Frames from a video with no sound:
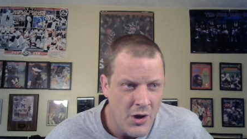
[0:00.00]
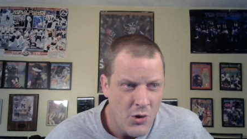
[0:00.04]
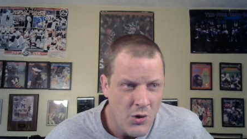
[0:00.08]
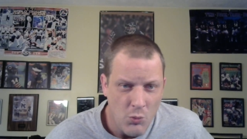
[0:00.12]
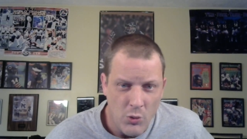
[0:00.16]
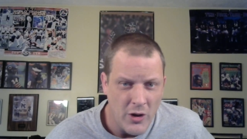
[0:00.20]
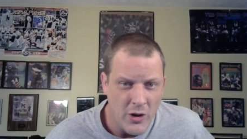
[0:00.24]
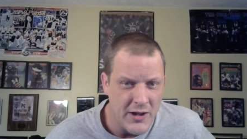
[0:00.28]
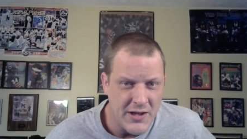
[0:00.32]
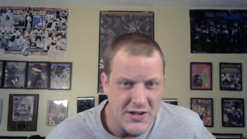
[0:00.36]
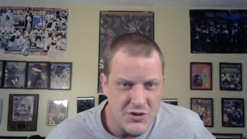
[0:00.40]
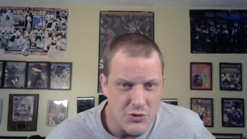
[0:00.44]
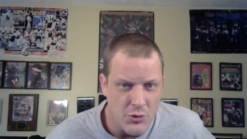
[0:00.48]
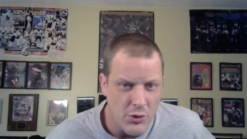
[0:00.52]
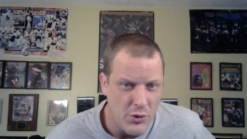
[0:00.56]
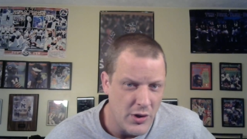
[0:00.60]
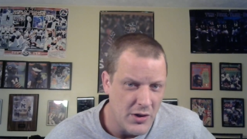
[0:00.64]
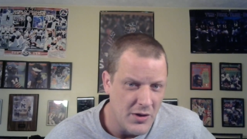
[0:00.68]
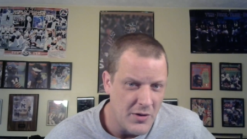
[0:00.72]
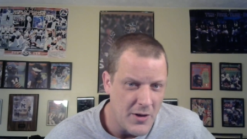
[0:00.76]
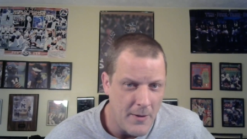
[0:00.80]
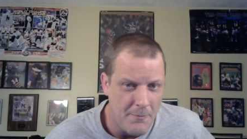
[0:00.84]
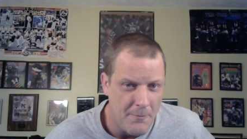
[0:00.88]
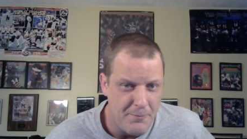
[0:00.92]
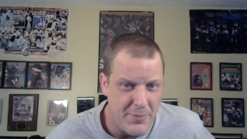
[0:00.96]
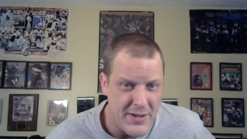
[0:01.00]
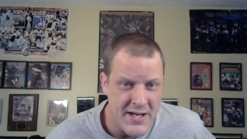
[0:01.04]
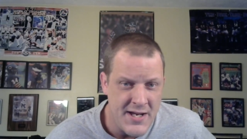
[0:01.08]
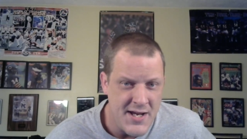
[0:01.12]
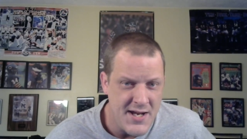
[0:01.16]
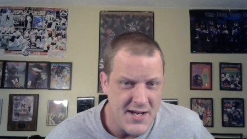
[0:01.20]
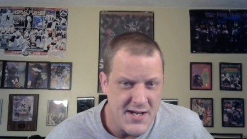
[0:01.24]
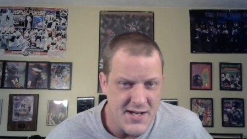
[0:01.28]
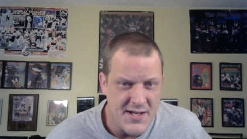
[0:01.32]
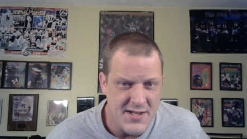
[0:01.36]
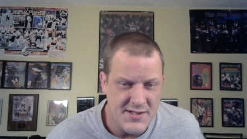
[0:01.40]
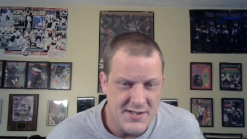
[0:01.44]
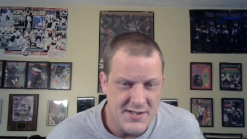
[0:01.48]
willing to
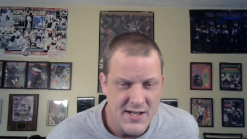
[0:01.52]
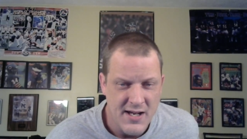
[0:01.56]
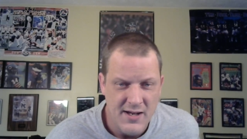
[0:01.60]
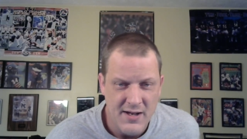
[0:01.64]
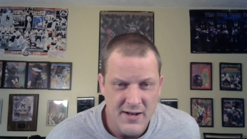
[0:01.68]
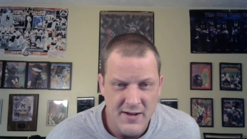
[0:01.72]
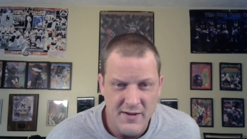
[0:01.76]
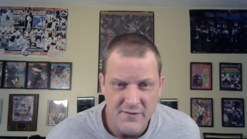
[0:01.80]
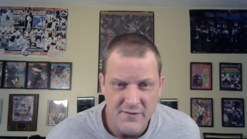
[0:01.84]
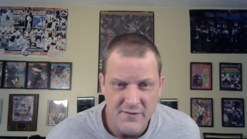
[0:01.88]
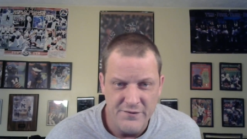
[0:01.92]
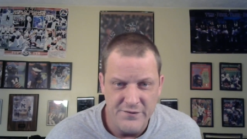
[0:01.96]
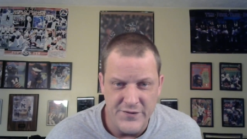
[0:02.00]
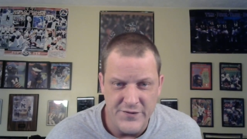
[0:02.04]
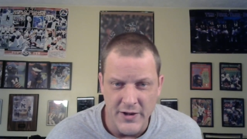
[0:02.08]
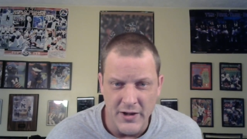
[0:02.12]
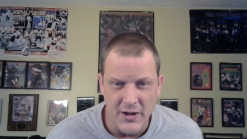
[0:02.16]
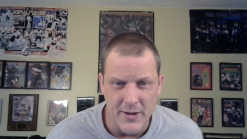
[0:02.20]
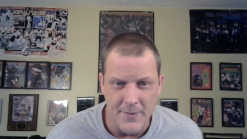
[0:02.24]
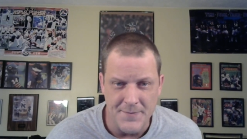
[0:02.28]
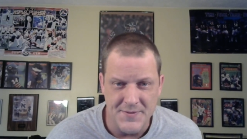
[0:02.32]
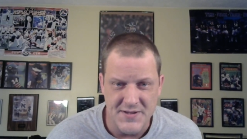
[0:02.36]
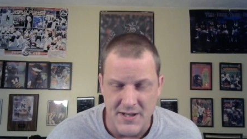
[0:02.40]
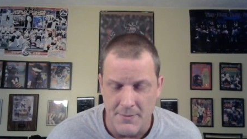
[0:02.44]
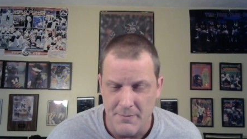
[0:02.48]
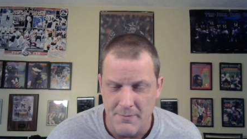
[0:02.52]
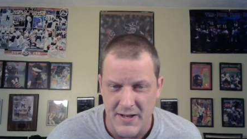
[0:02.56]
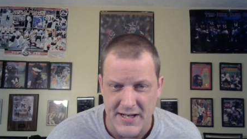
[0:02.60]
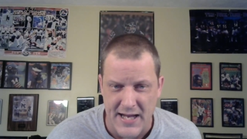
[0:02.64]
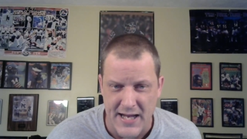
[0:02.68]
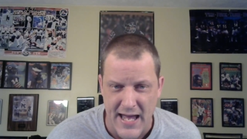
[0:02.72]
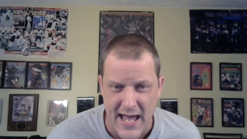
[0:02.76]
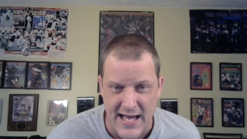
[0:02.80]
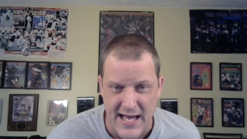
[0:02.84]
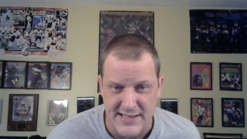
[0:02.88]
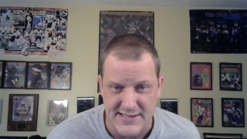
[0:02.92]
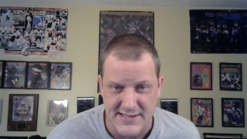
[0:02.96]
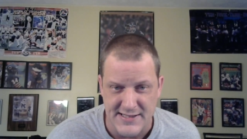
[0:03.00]
appease Phillips and
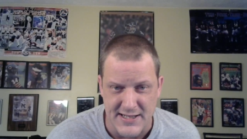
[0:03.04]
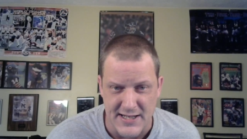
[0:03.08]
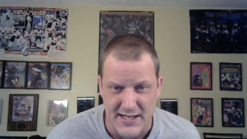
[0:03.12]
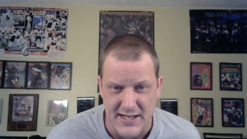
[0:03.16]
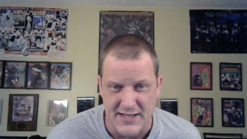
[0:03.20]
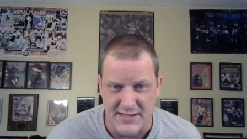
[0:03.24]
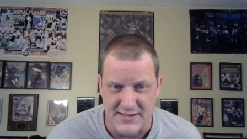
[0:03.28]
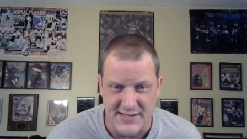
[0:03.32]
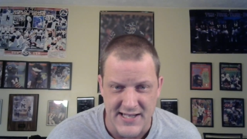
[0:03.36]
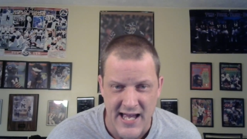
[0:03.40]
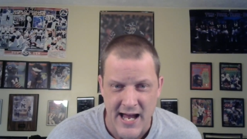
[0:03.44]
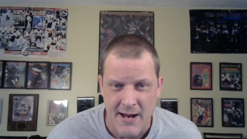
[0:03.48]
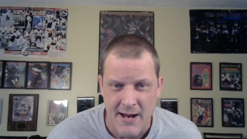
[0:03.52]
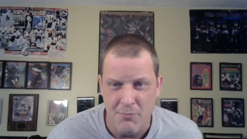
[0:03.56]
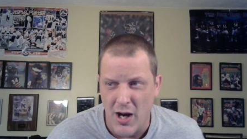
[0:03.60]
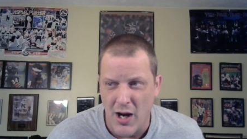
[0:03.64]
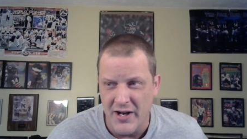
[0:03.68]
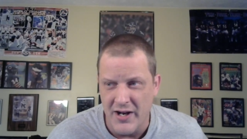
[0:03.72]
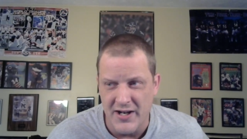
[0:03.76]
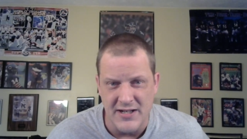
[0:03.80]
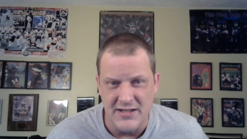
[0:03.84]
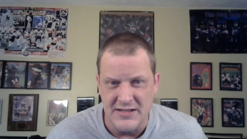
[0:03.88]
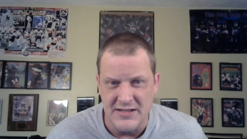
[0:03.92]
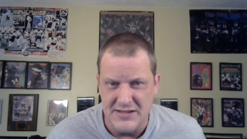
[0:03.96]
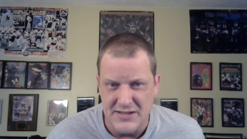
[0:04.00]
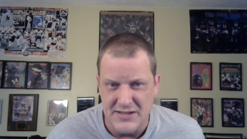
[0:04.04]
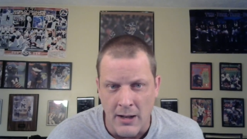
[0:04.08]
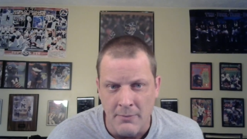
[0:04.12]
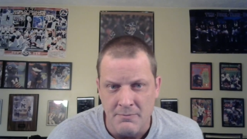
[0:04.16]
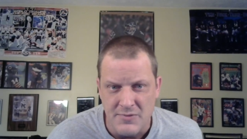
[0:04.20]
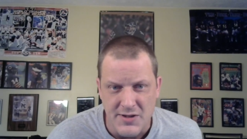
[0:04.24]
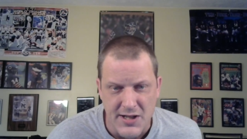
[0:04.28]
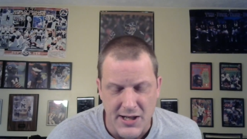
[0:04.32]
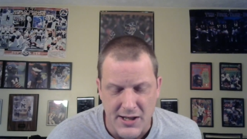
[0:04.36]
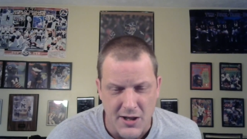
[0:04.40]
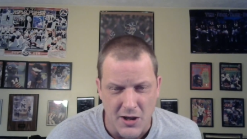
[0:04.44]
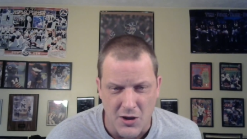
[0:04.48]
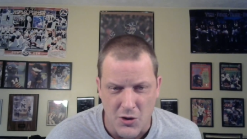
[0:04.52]
McCaskey because they brought in
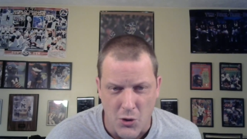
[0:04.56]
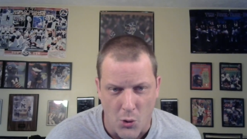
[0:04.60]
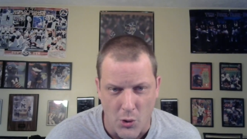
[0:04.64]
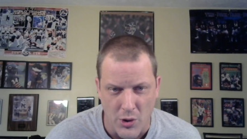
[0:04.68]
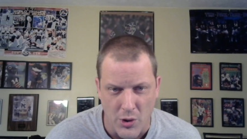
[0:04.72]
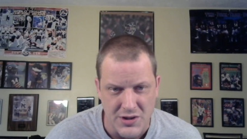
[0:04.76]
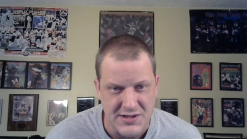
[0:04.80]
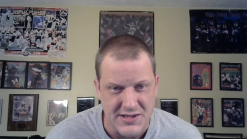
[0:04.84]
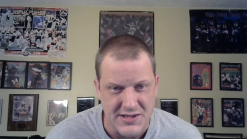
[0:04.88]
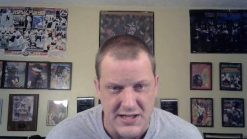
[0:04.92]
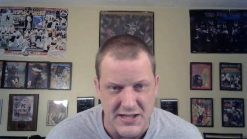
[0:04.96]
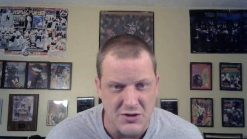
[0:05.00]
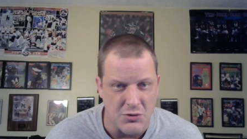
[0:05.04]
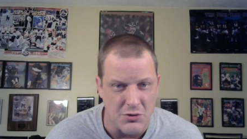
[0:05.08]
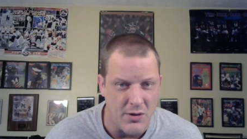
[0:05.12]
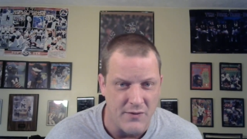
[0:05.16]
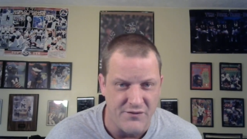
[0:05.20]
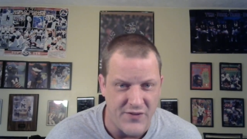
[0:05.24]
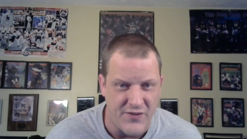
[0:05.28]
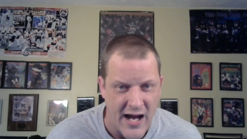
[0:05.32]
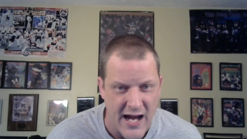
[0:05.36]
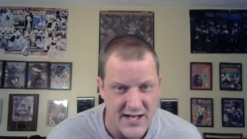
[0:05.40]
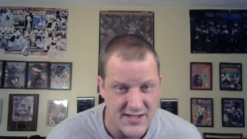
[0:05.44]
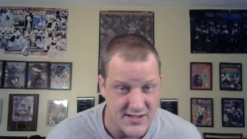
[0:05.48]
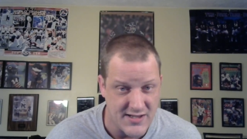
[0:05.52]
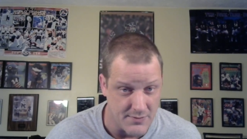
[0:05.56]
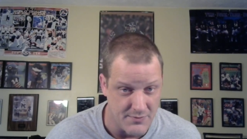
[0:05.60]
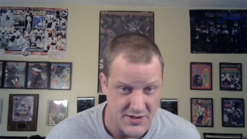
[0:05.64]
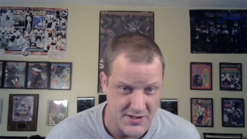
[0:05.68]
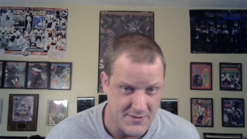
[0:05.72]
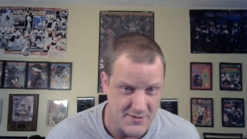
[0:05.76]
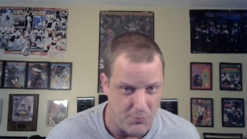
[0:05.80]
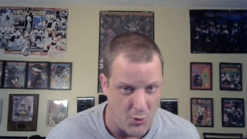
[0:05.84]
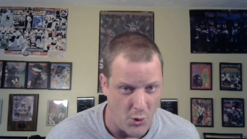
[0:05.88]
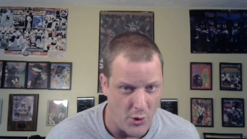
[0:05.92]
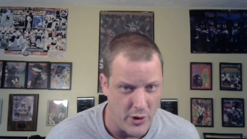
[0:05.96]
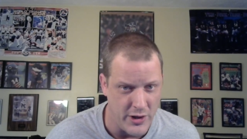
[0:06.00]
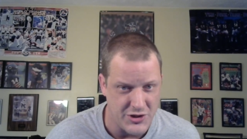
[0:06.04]
Dumb Dick Accorsi to advise him
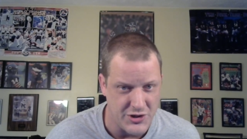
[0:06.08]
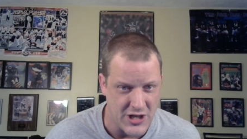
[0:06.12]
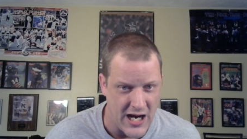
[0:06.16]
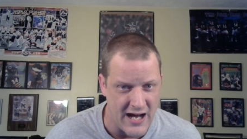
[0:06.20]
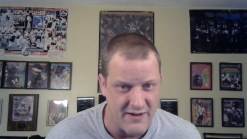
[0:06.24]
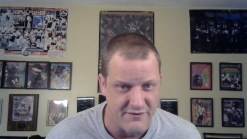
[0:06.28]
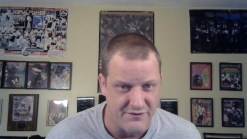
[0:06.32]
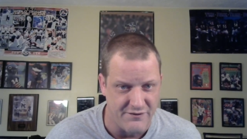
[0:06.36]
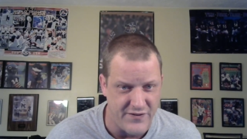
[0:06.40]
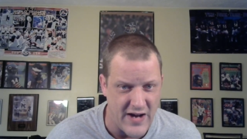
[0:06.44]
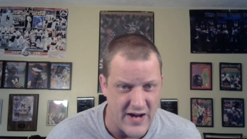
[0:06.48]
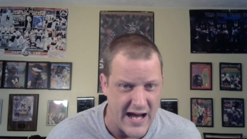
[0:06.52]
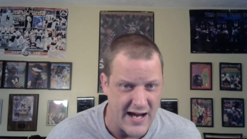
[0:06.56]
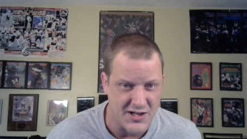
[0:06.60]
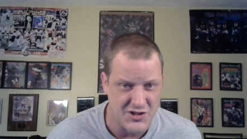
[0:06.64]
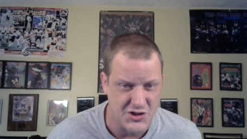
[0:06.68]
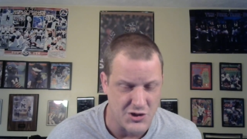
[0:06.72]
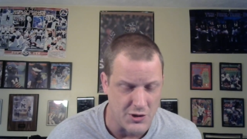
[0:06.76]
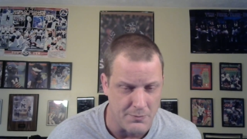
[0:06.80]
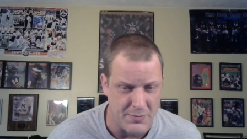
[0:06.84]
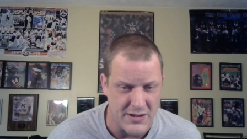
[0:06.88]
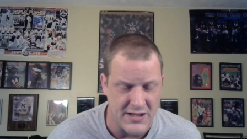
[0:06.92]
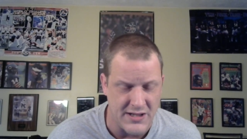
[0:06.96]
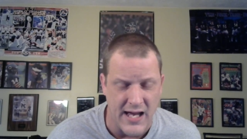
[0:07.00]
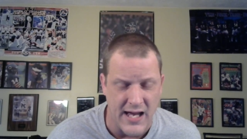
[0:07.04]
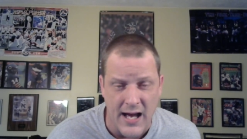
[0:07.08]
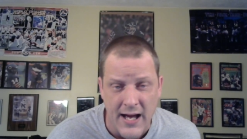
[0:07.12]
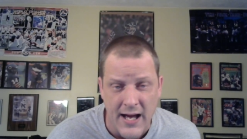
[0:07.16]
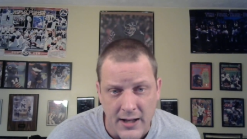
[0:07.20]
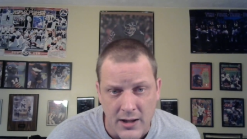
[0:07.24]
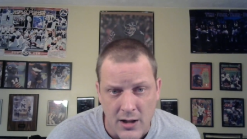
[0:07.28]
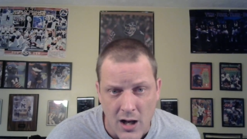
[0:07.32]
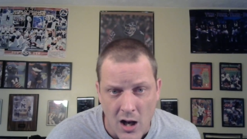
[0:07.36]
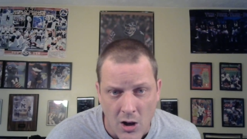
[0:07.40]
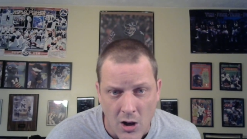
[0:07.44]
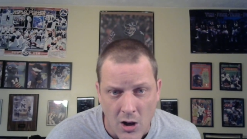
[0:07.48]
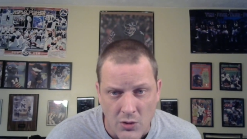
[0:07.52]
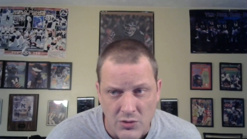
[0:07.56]
his boy John Fox should be the
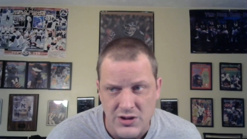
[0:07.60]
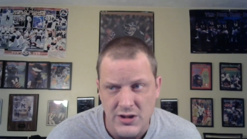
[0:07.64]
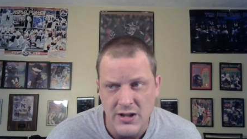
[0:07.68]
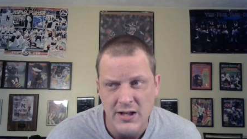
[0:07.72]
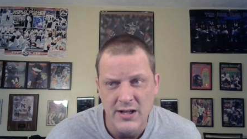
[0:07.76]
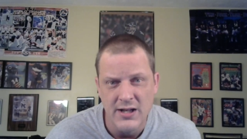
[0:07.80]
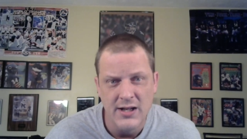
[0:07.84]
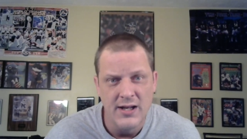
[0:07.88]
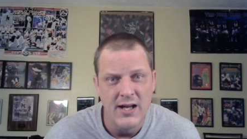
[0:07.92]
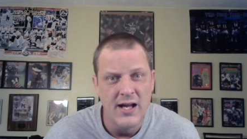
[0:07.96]
head coach.